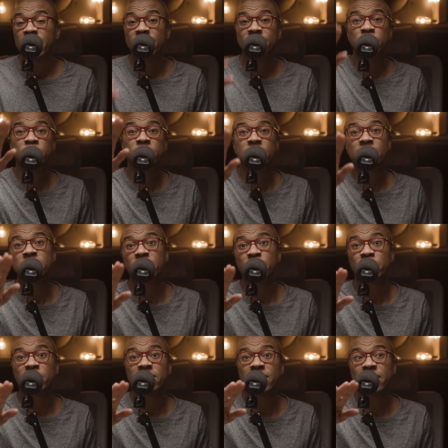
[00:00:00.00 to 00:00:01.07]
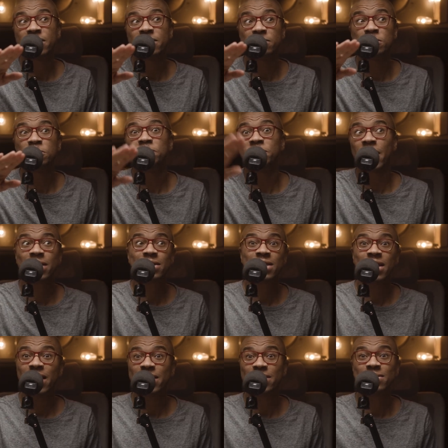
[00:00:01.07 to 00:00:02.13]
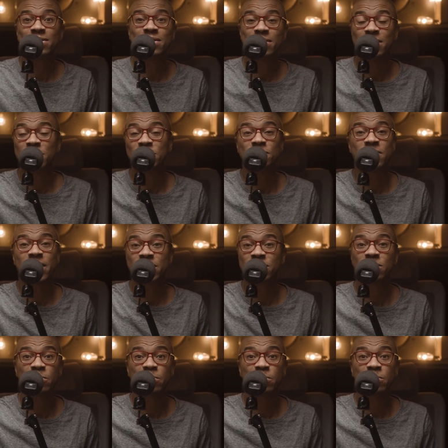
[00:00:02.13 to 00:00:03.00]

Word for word: If you see someone that you've idolized and that you've liked